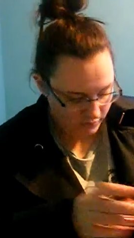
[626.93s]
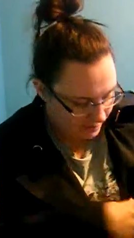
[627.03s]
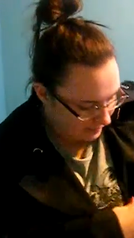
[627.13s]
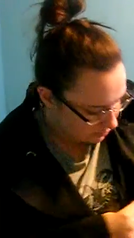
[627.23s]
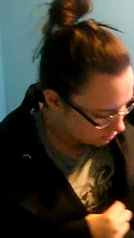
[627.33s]

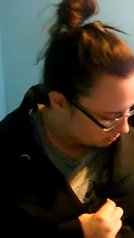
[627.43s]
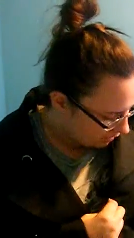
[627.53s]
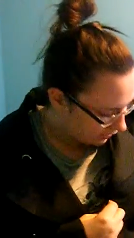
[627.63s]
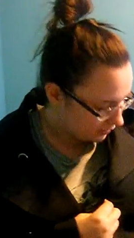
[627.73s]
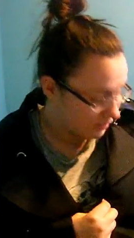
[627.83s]
That was in the
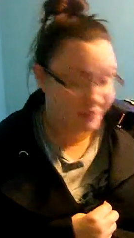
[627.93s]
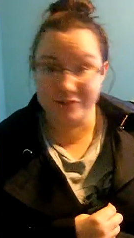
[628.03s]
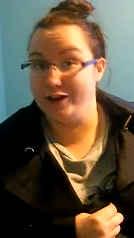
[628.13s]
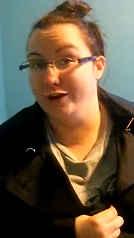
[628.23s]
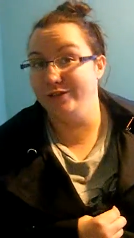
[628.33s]
pocket.
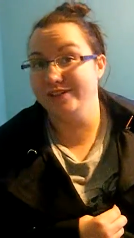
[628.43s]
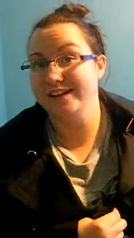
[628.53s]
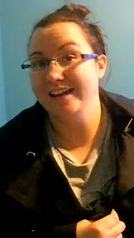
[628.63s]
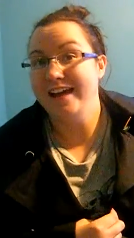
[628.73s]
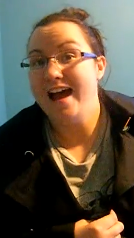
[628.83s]
So
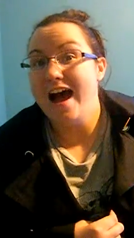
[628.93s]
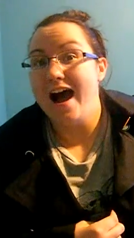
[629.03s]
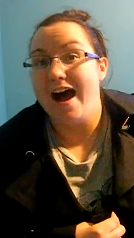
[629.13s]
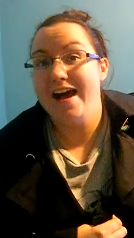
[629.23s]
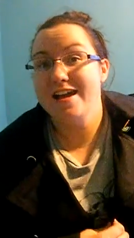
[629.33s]

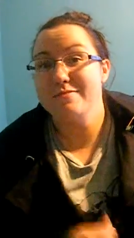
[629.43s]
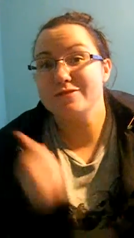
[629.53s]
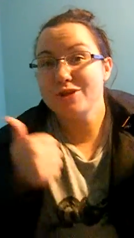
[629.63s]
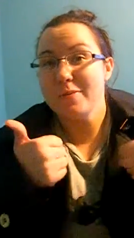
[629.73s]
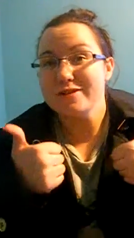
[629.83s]
I am
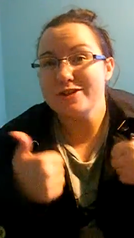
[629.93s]
super